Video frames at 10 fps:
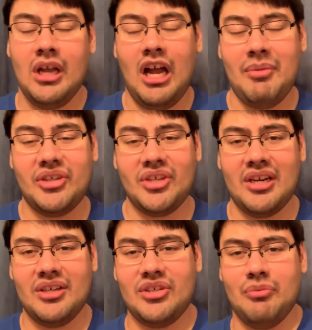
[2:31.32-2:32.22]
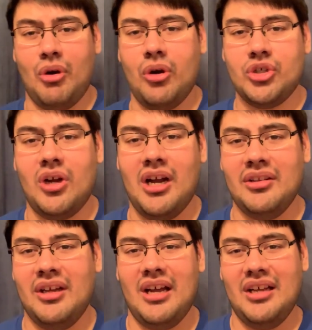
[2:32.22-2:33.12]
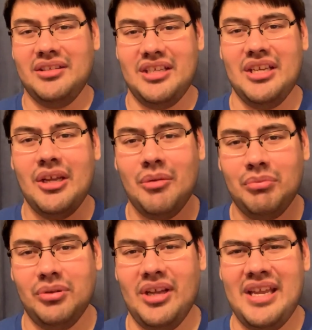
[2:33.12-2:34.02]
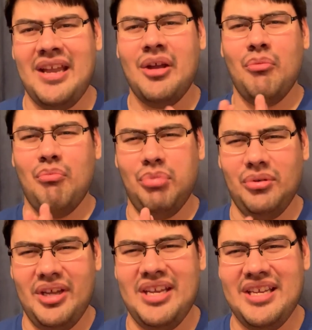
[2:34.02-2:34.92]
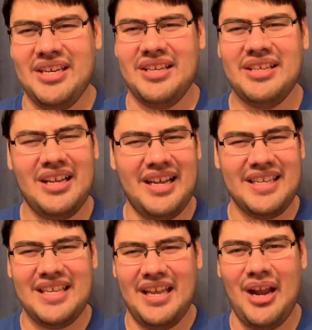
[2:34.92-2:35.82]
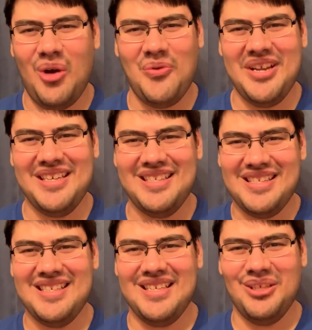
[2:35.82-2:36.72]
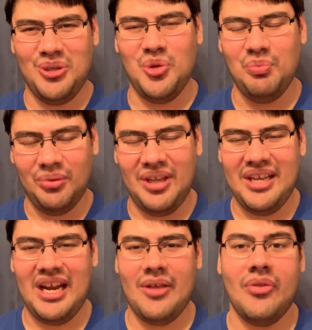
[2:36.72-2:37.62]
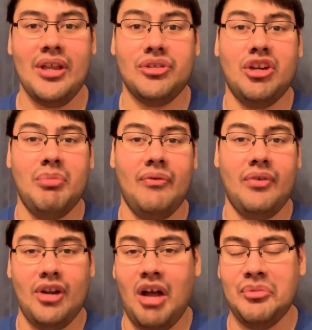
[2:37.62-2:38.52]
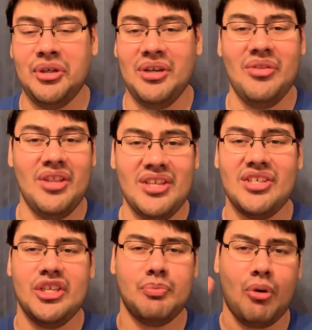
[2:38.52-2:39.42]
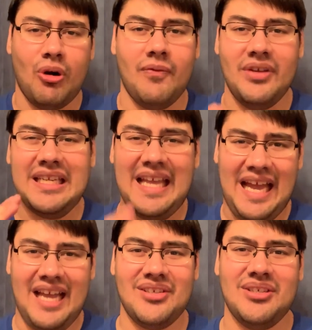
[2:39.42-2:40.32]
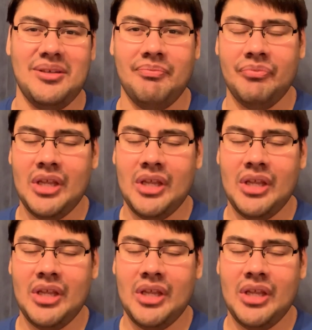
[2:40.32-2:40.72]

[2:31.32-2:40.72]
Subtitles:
I'm excited to see Mahershala Ali play Blade. I cannot wait to see the new Blade. I think it's going to be phenomenal, and this is perfect casting.